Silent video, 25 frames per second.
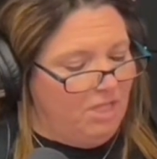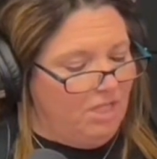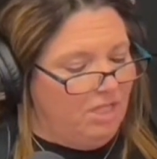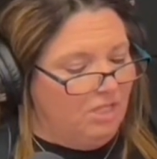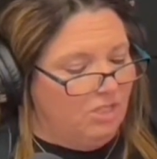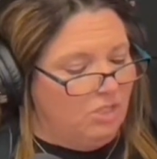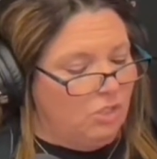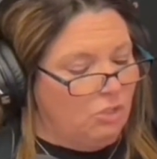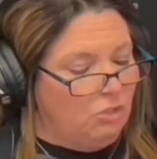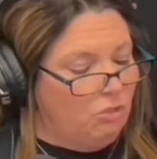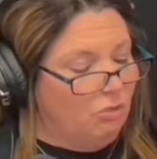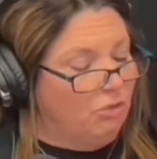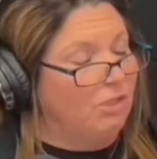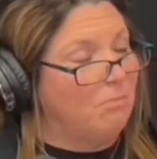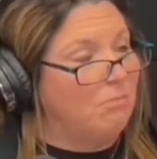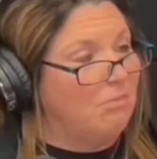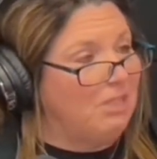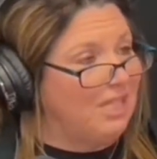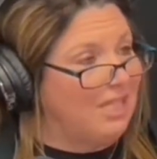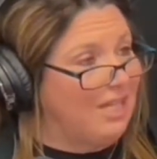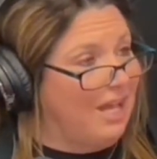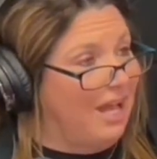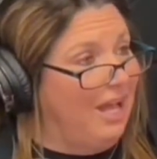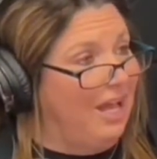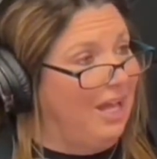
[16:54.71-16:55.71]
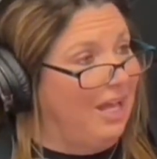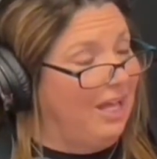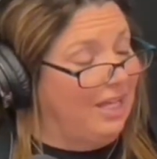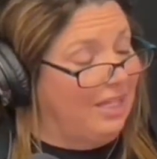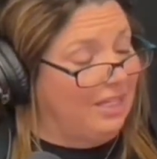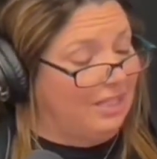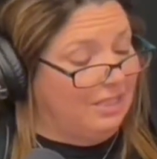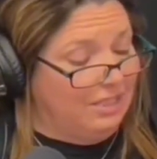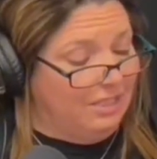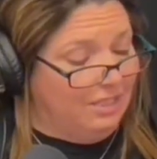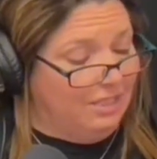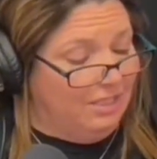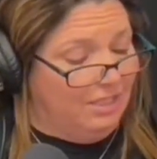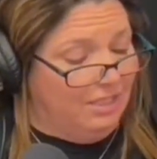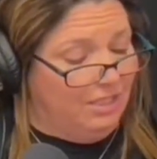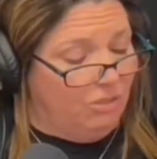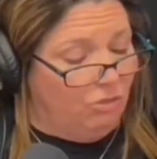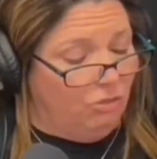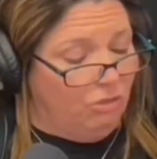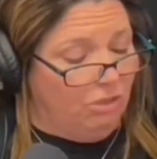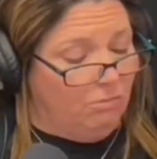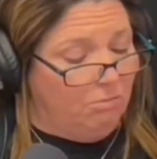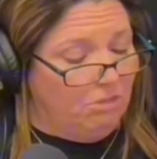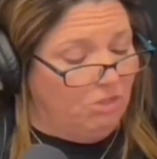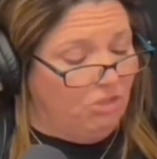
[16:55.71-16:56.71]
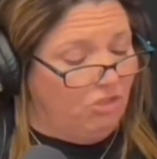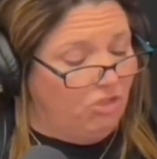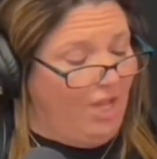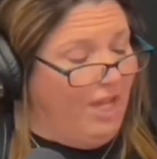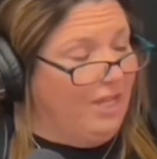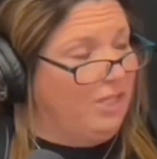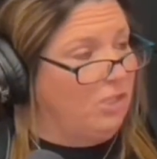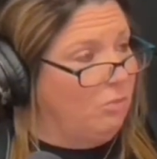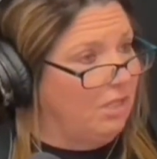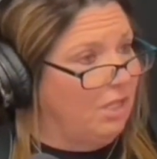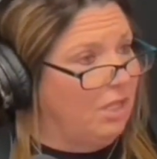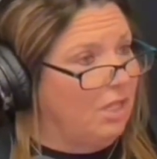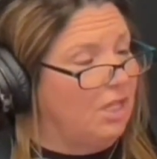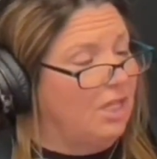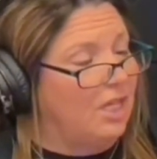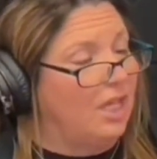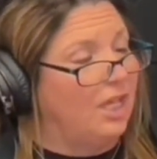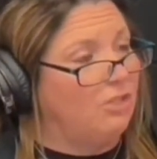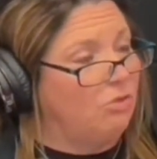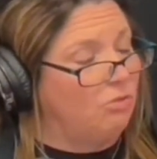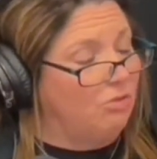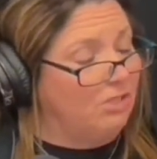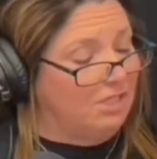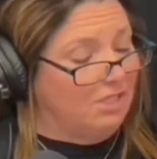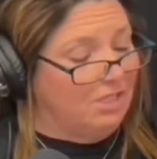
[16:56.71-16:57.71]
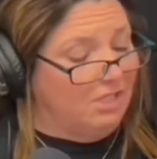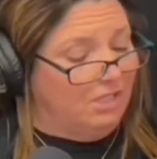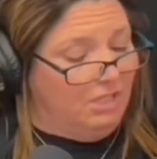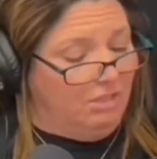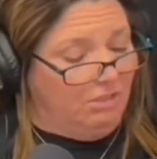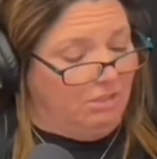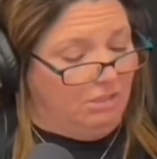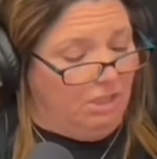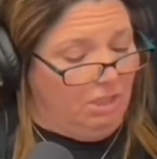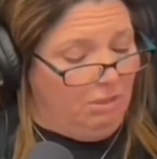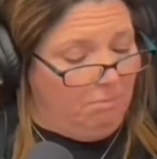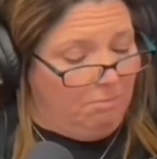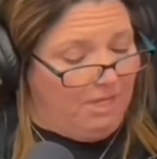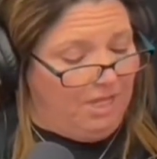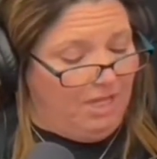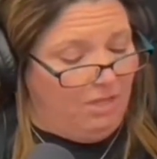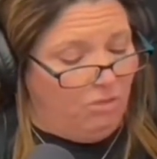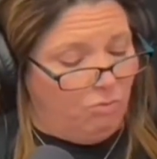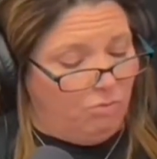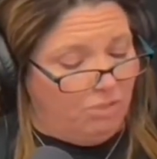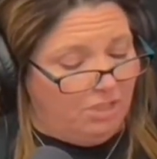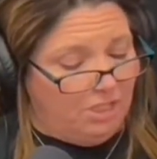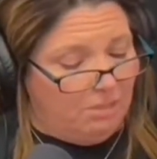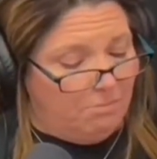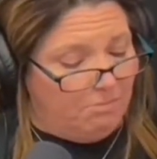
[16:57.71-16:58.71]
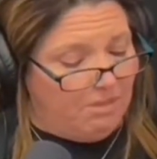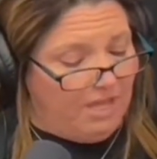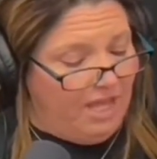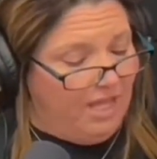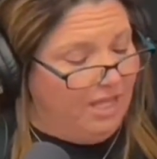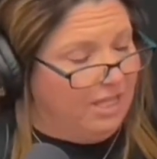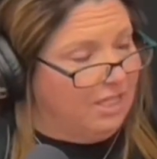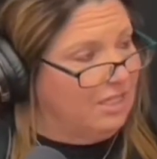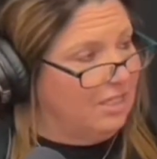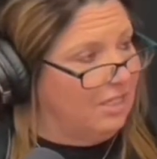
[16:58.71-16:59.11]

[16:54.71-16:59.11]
So you can be kind, you can be genuine, and you can still command respect.